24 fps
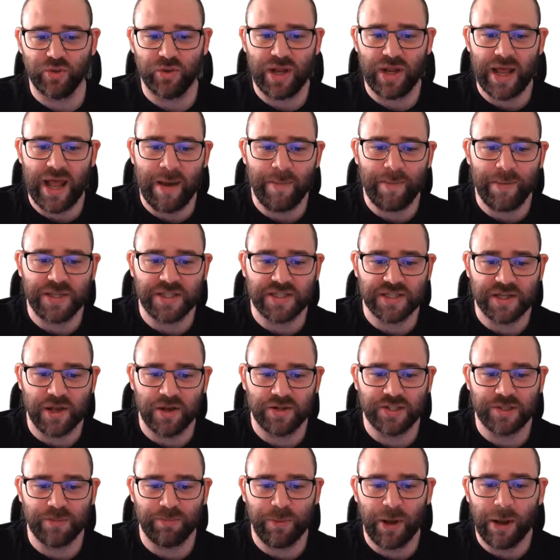lab, it's
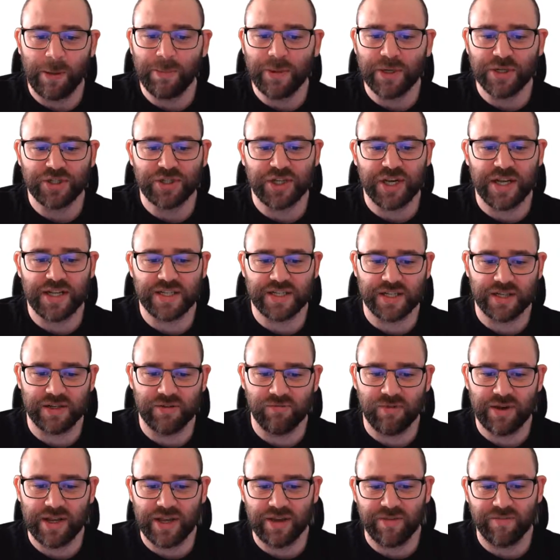going to publish it, it's going to
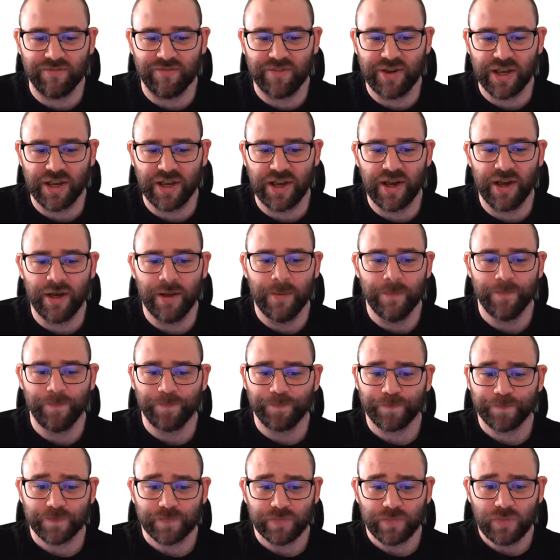reconfigure.
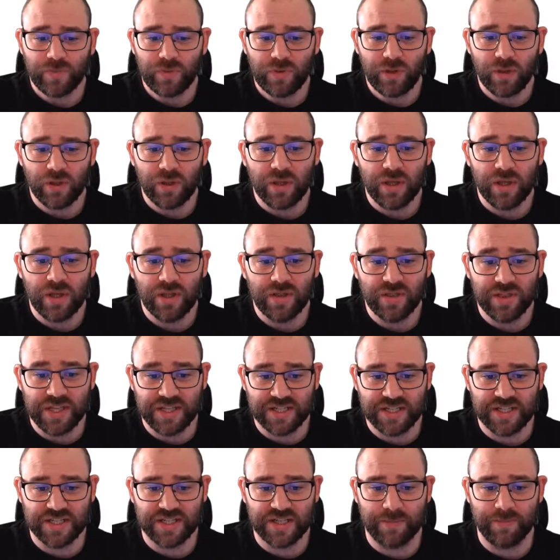
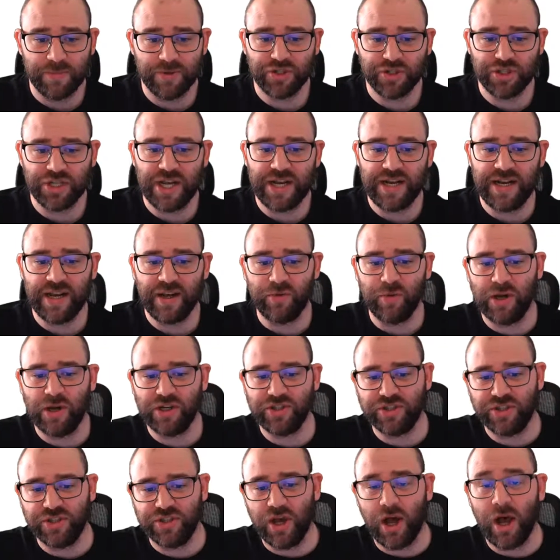This is the machine in
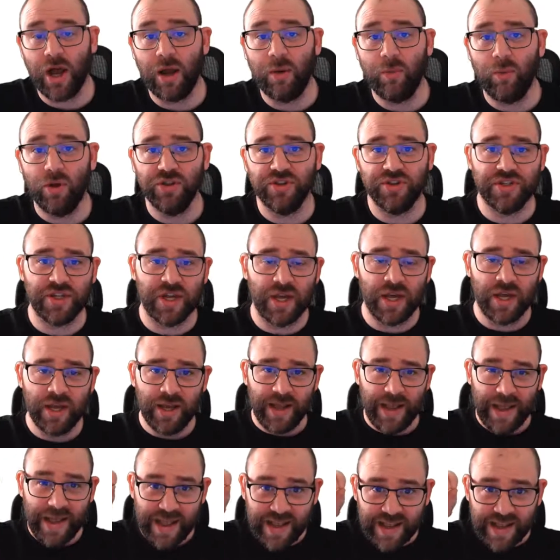question that I want to
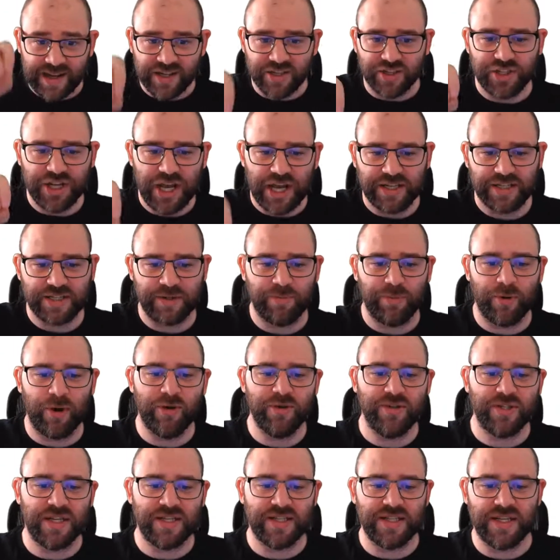inject a
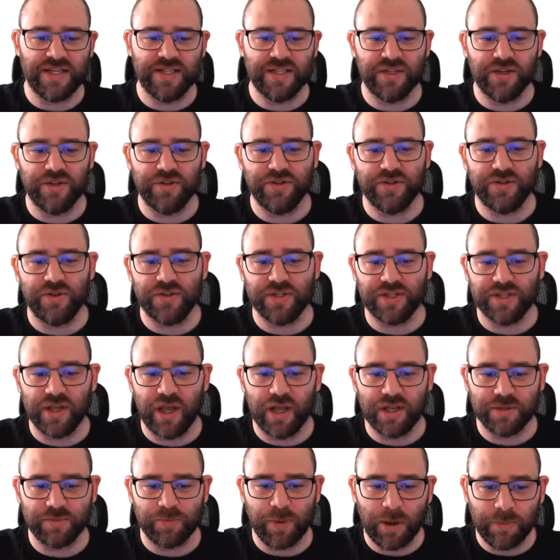process into, so it
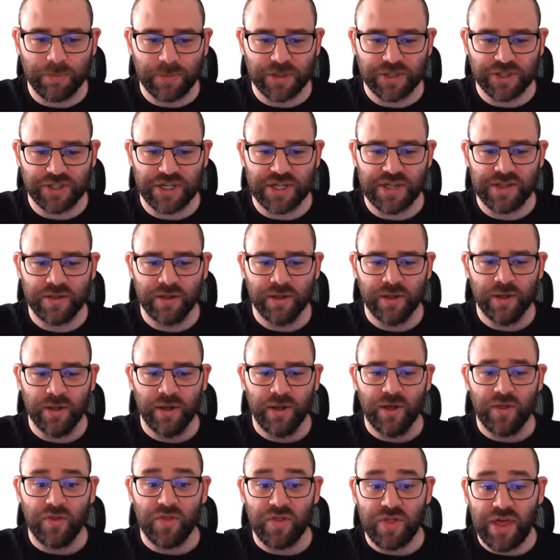starts publishing
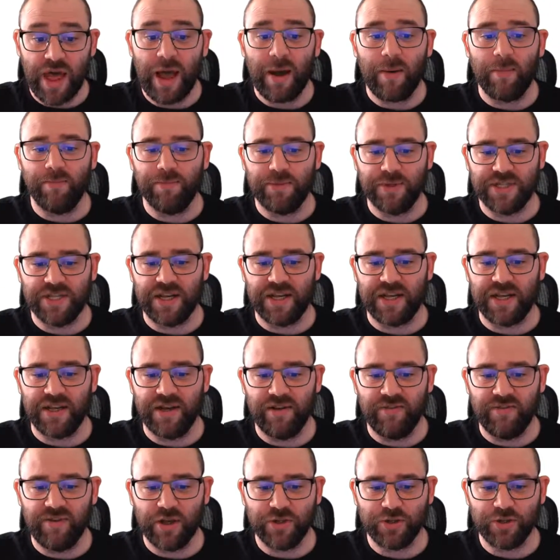that particular
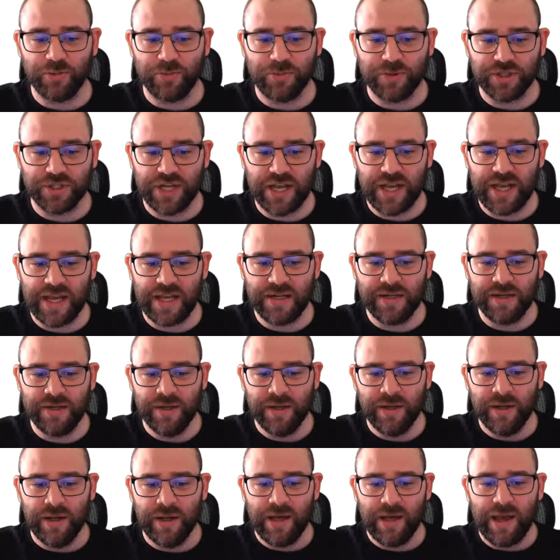virtual machine,
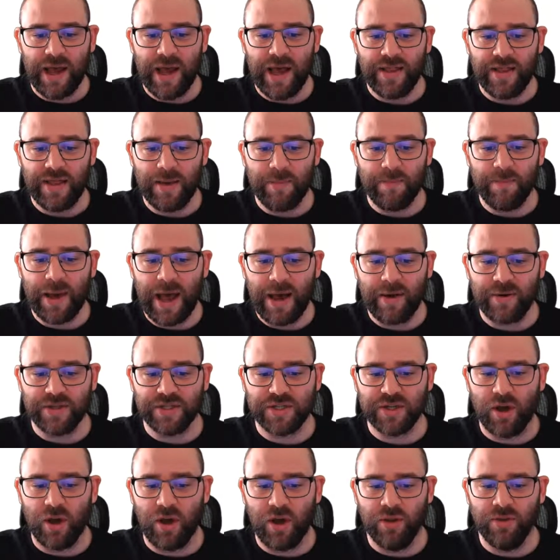and then powers
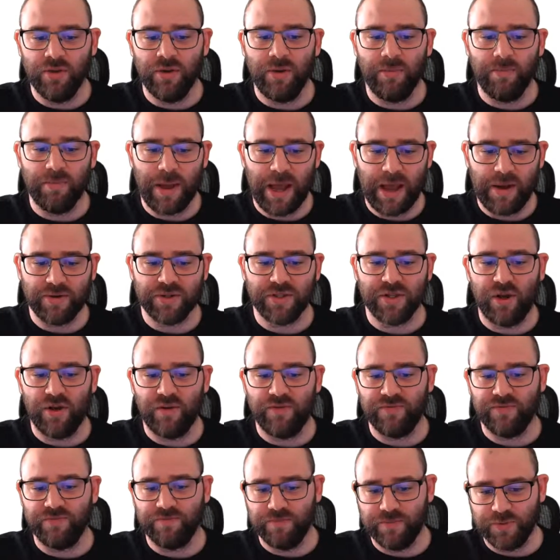on, powers
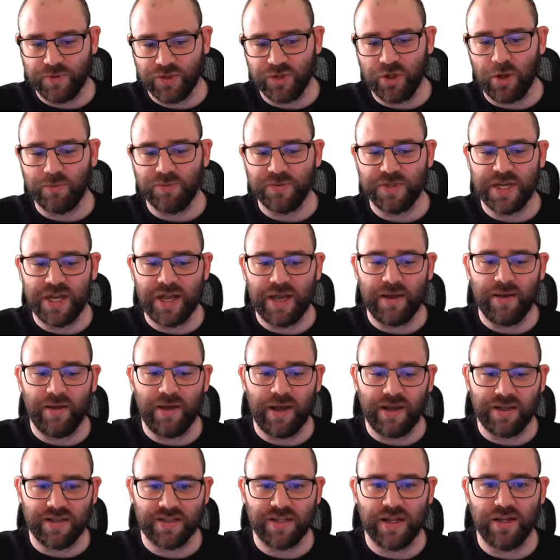off, stops it,
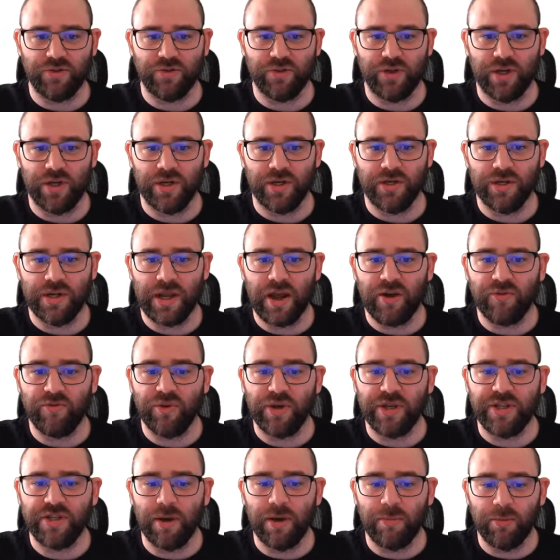etc. Now if
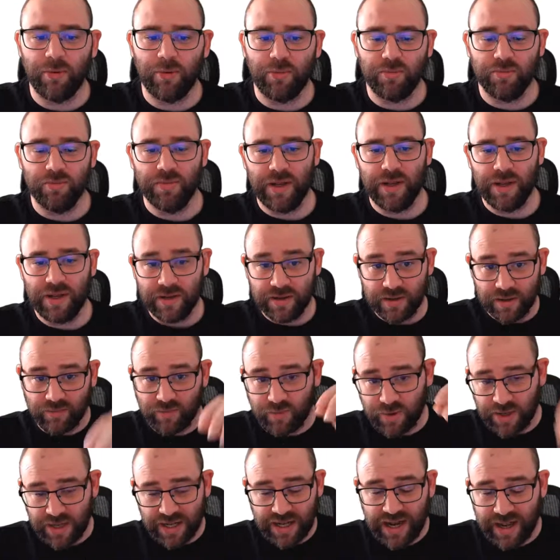we
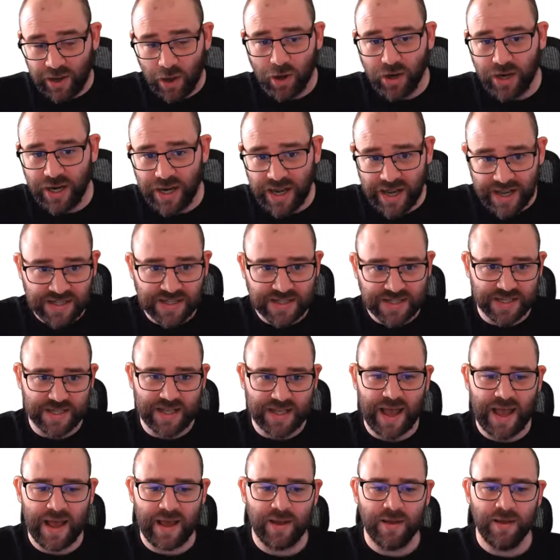click on into
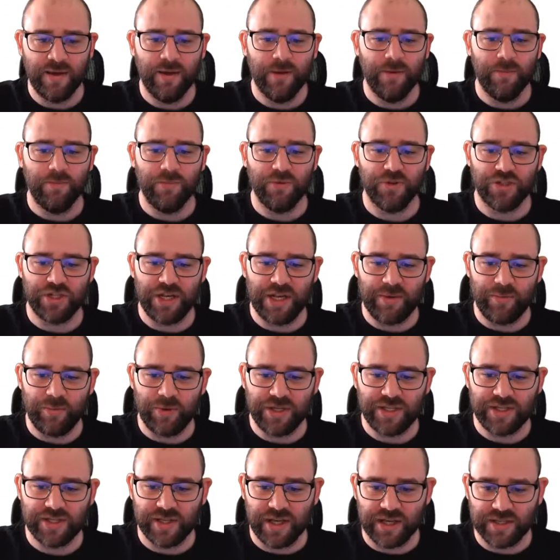that machine, we
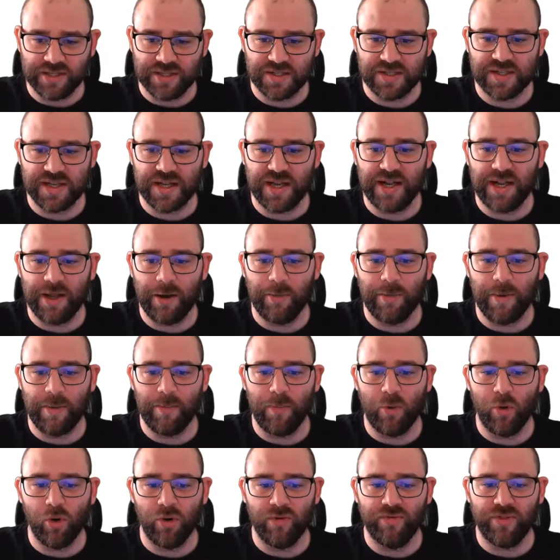start to see a little bit
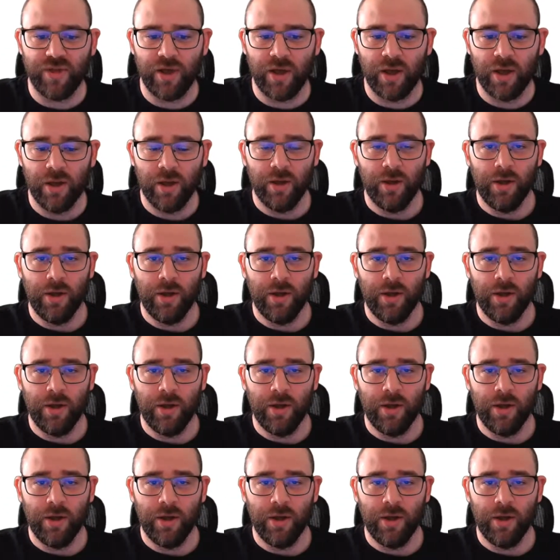more of the